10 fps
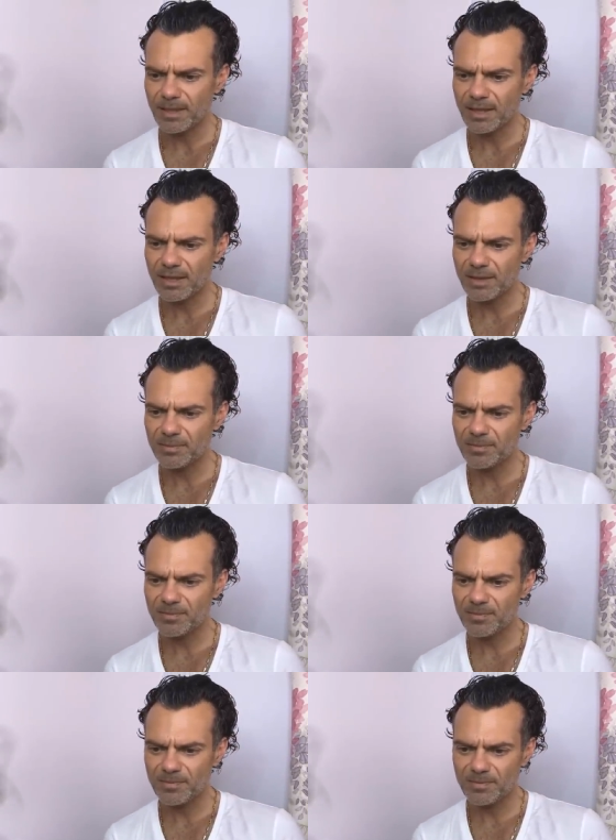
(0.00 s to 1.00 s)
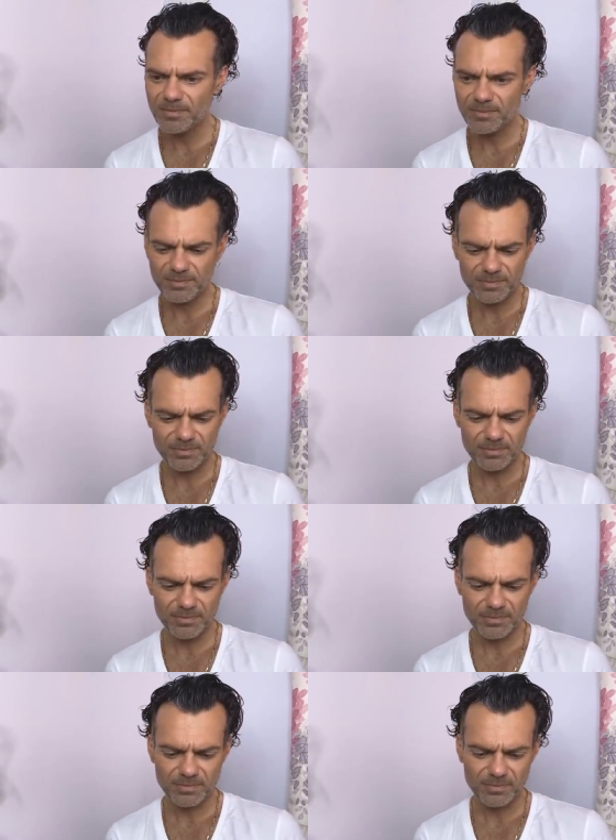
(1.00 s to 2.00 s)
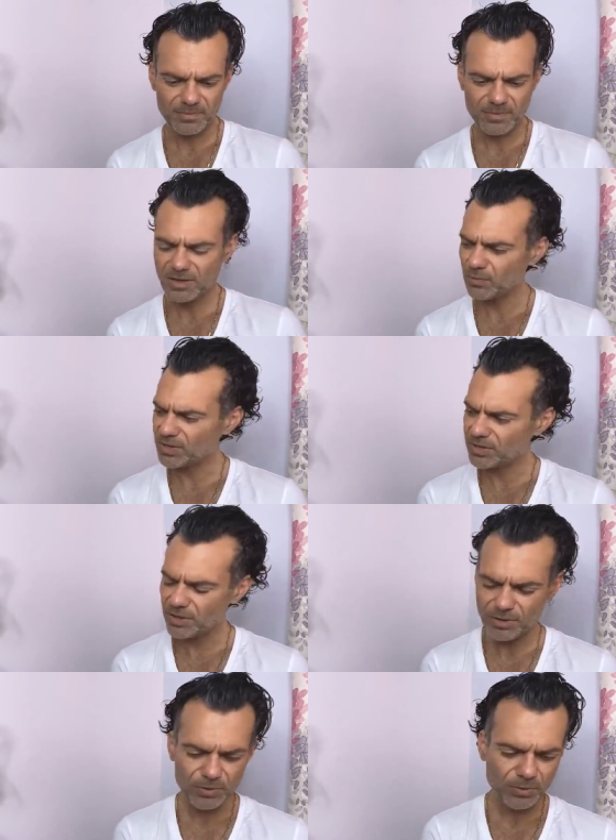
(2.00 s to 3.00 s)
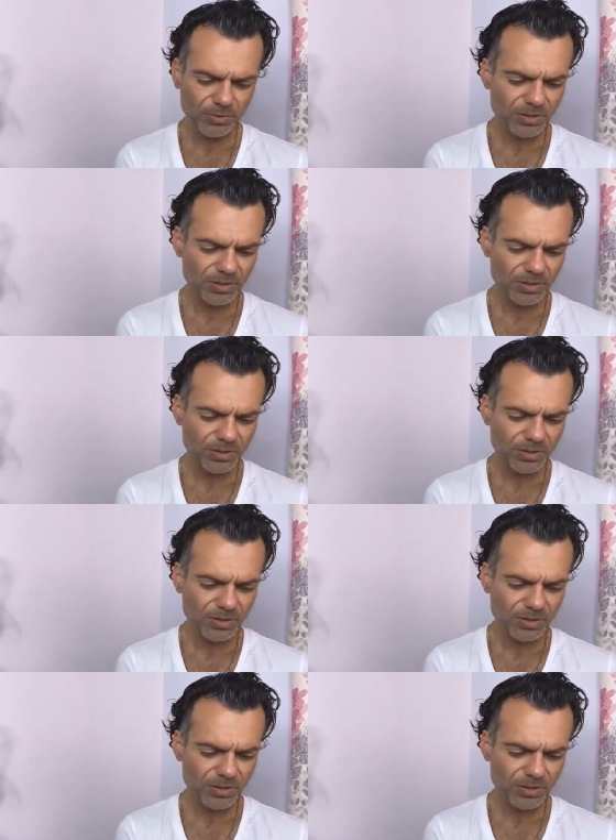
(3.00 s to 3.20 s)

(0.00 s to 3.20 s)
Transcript: Um, here we go.